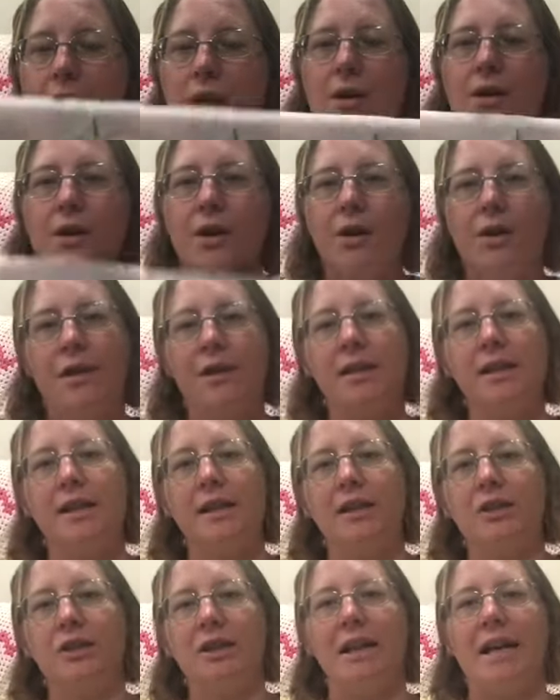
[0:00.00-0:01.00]
No, this is
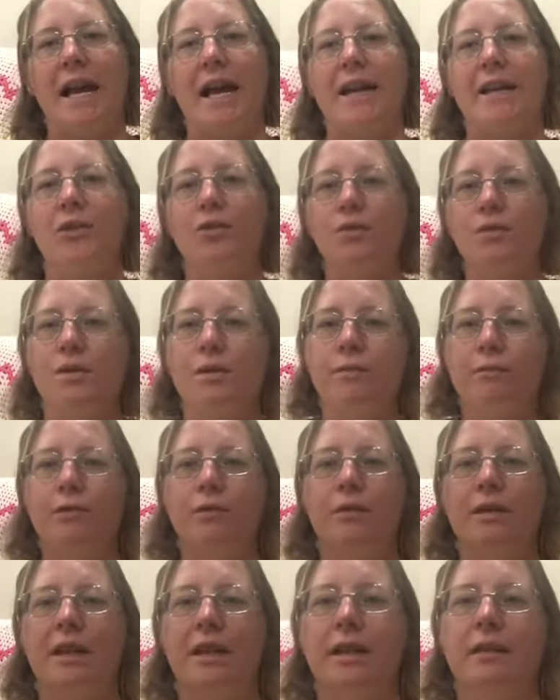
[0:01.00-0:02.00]
actually Angel's
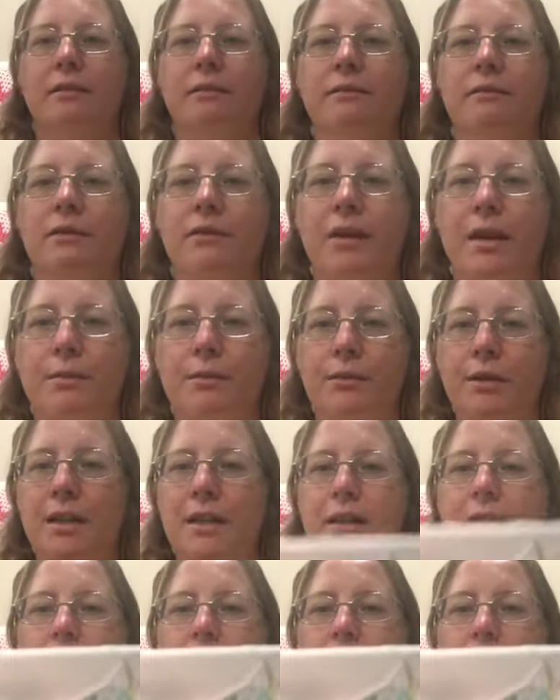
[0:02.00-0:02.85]
Morning fabric.